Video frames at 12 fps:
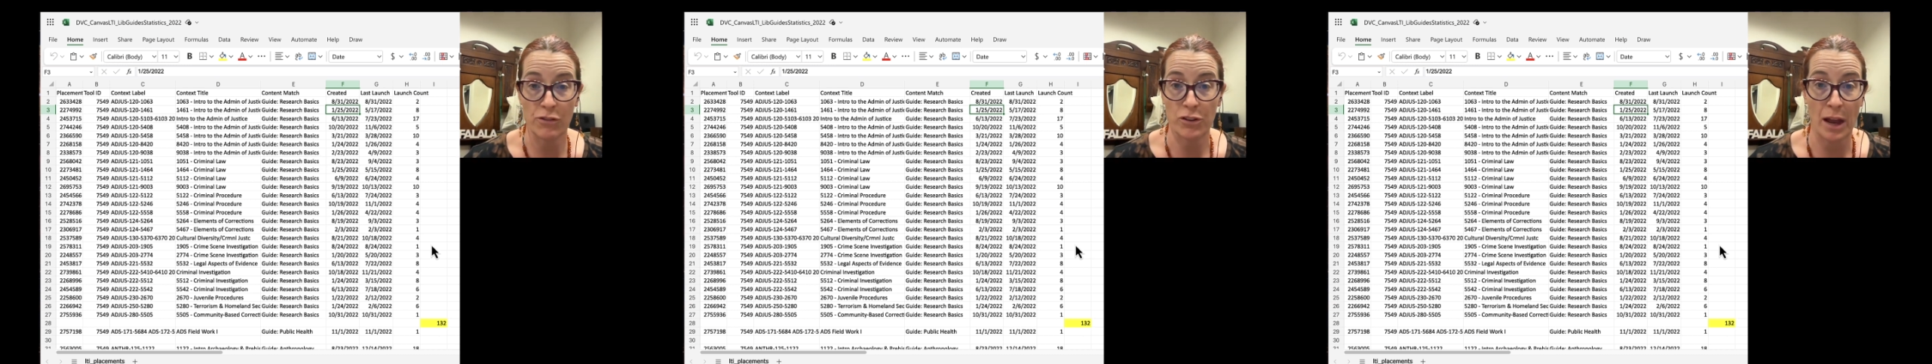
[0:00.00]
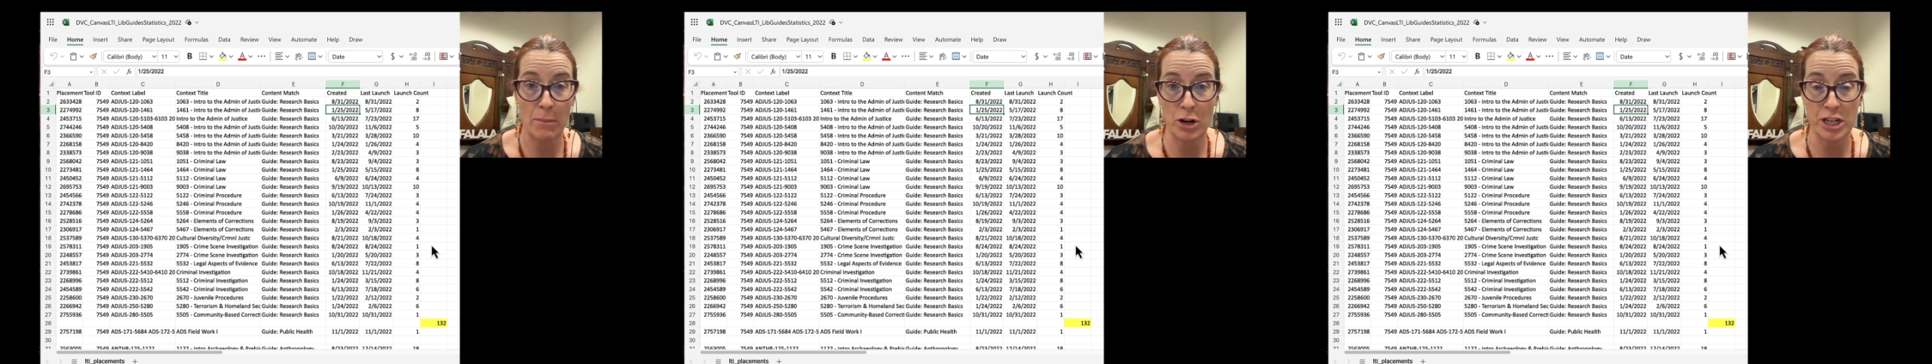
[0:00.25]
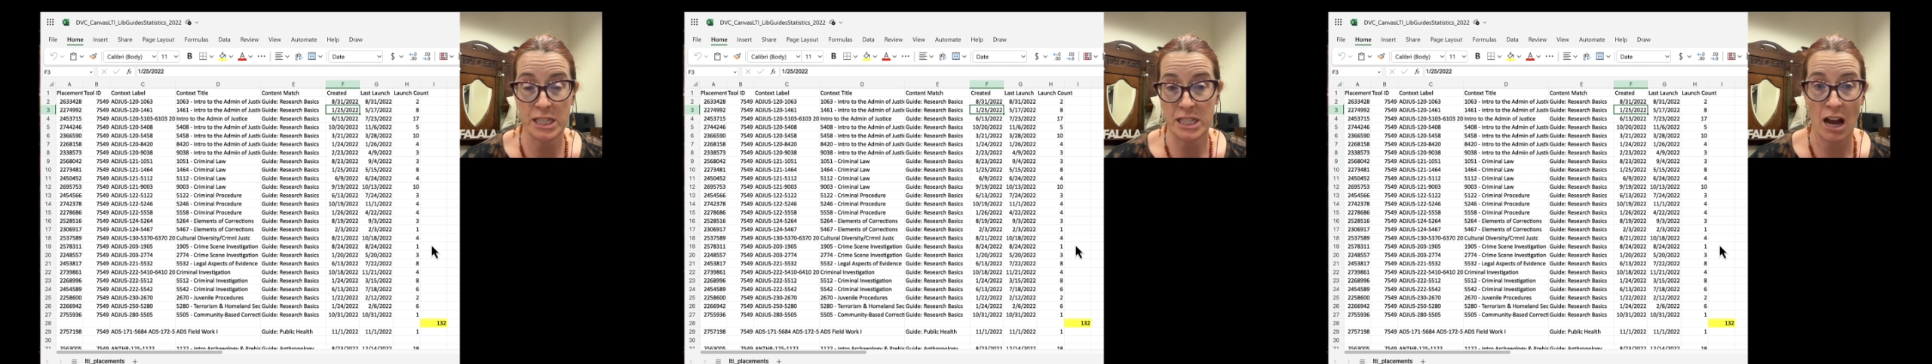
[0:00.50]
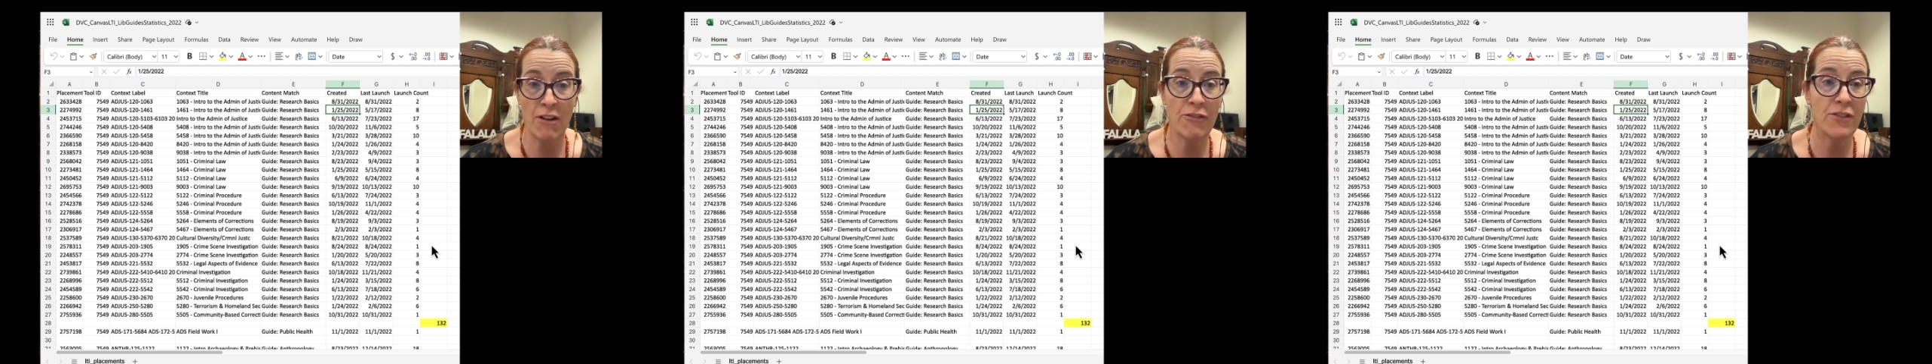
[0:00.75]
for library
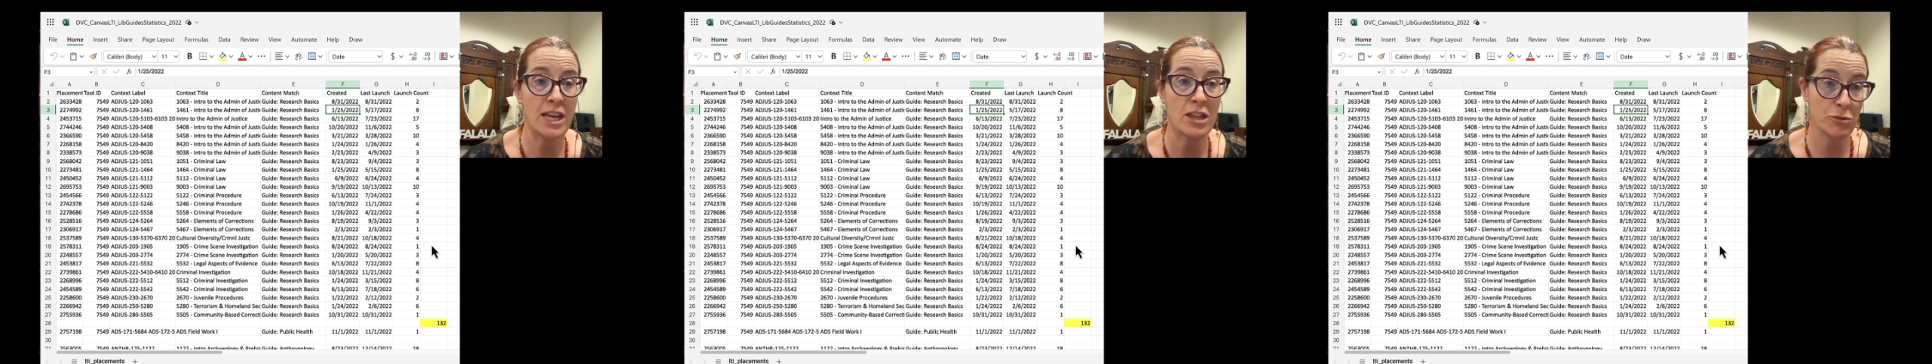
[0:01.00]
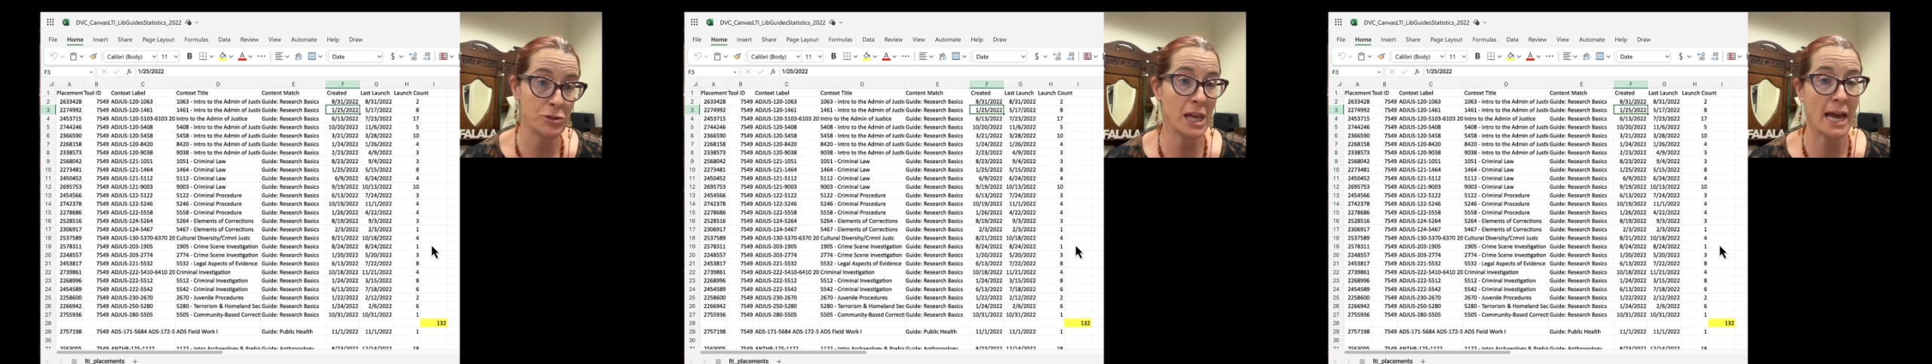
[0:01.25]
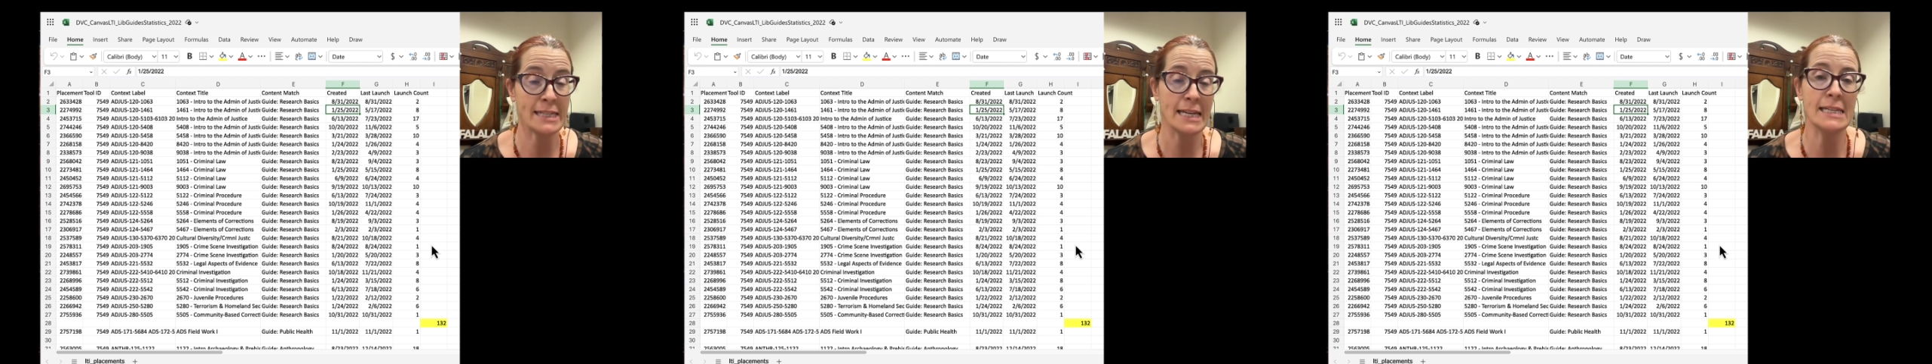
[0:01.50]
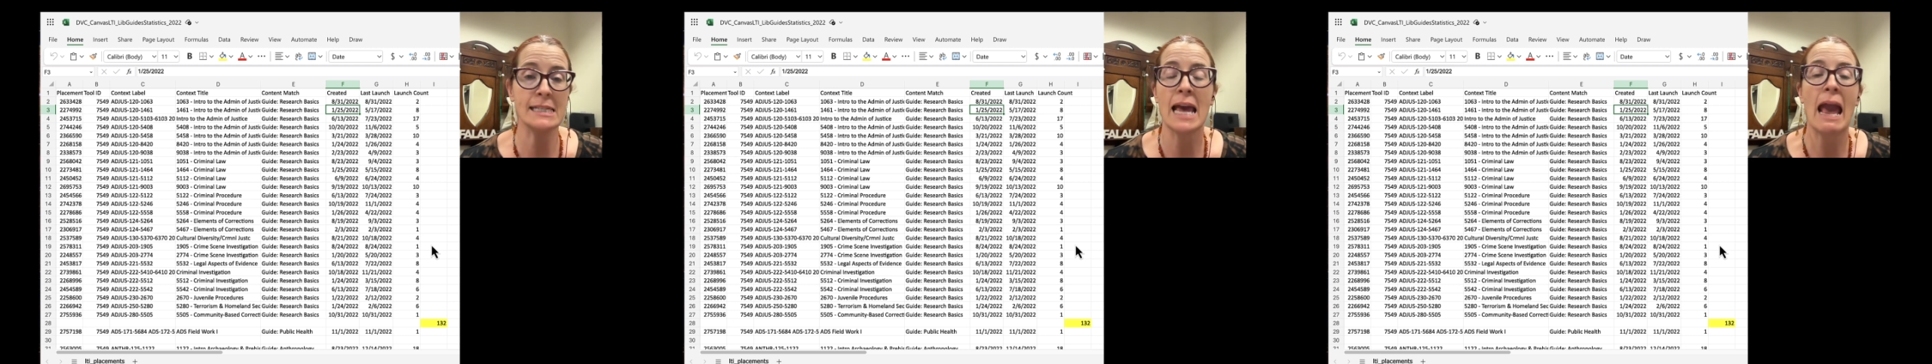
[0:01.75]
stuff in those
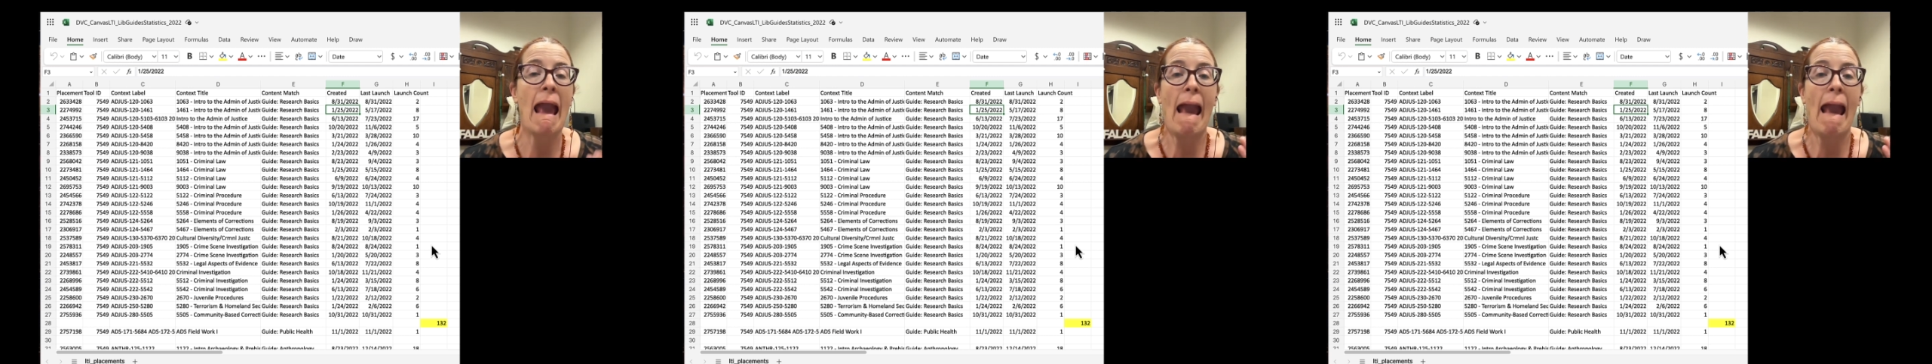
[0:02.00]
classes,